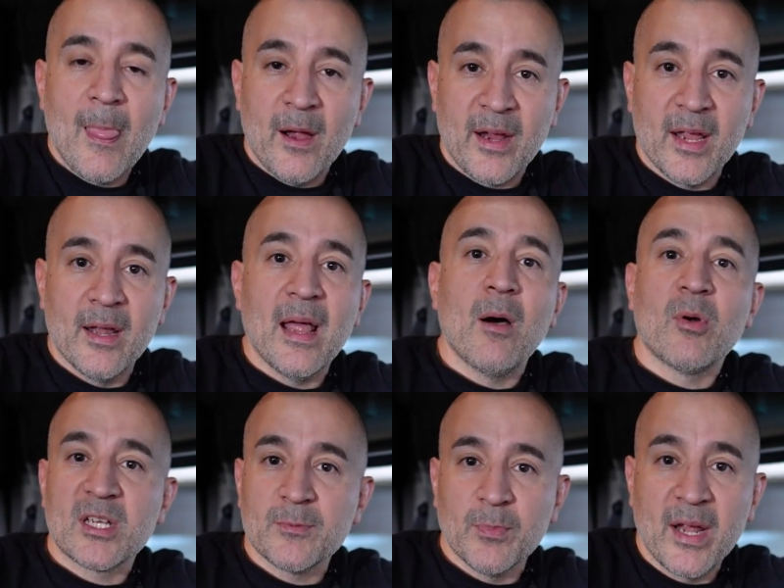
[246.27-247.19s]
Again, I
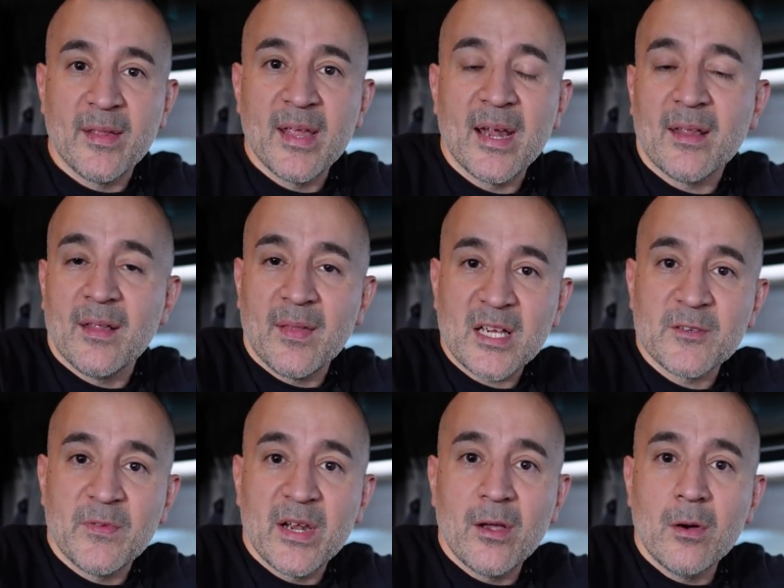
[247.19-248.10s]
would explain that in the
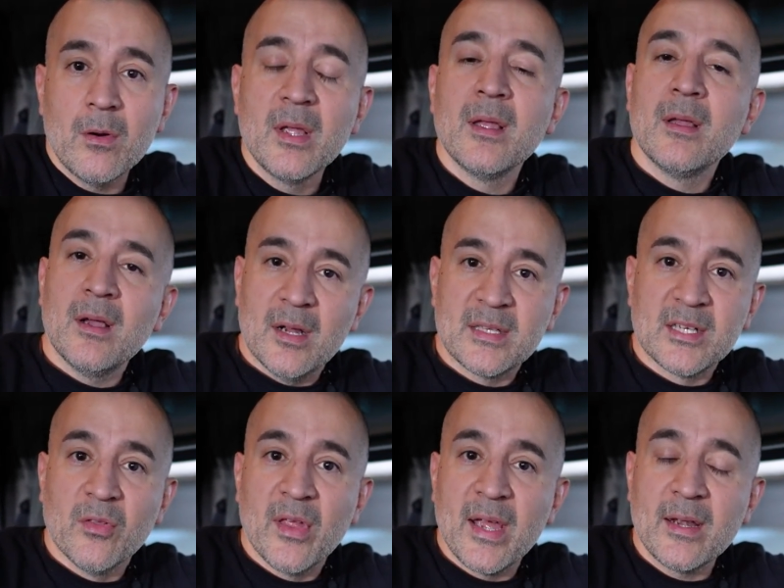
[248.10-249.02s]
next video.
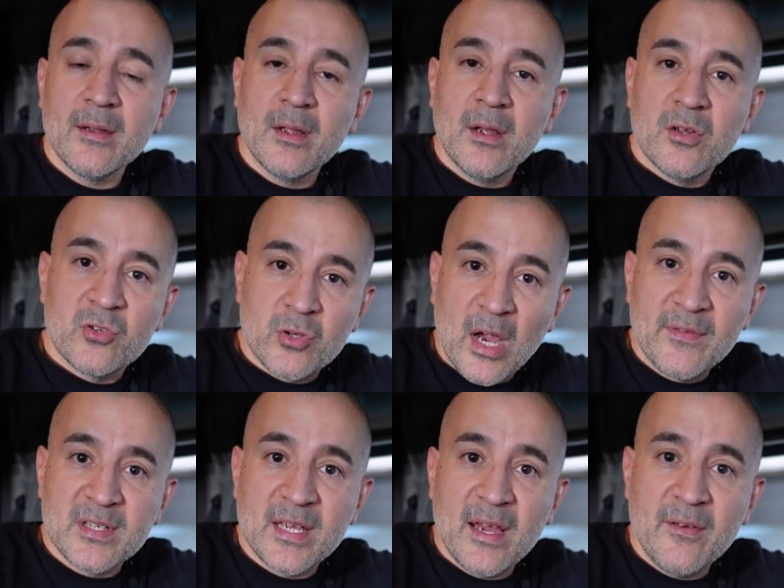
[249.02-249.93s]
Until then,
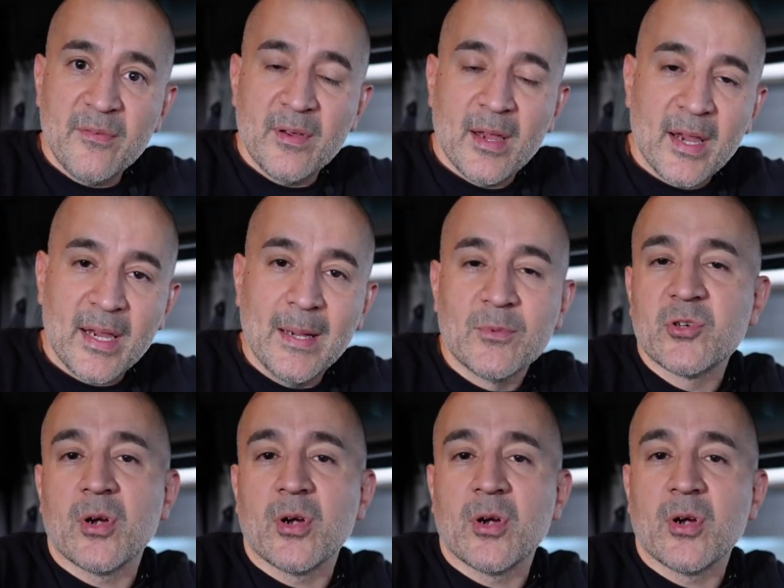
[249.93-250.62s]
drive safe and keep